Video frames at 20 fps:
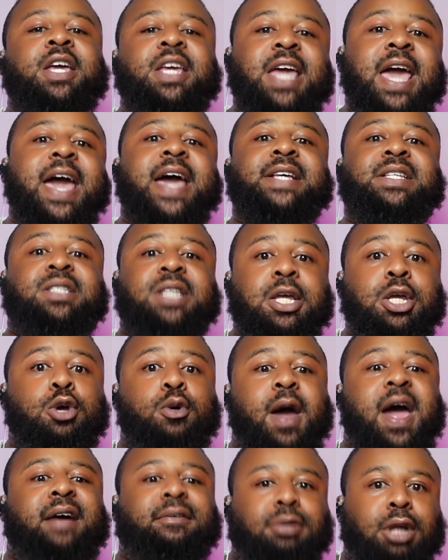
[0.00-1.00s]
yes, then
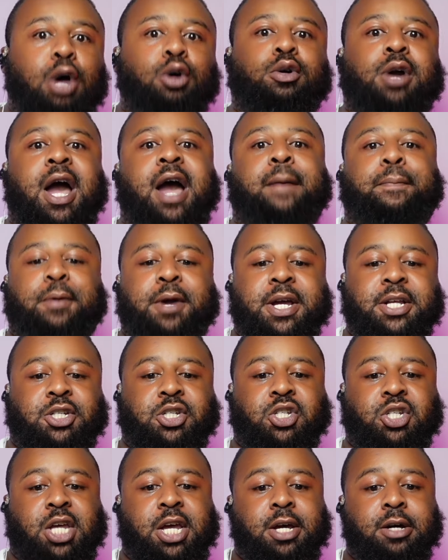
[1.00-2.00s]
you have low
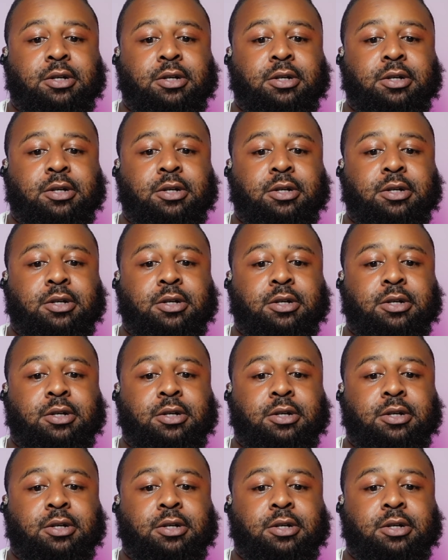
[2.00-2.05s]
comprehension skills.